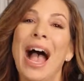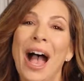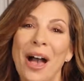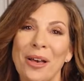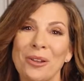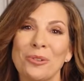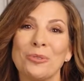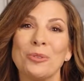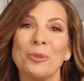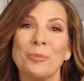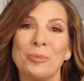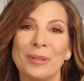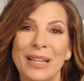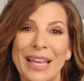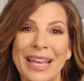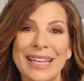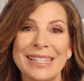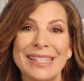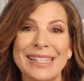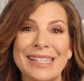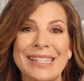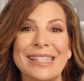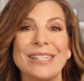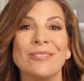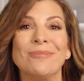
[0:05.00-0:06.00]
how to
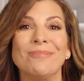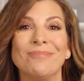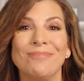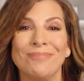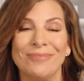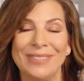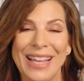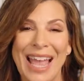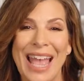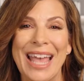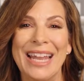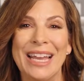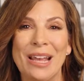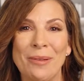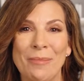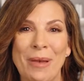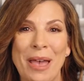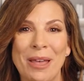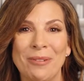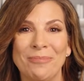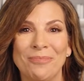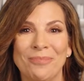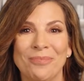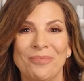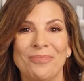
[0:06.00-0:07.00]
replace
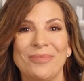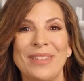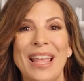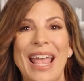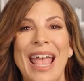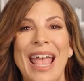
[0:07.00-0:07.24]
NMN.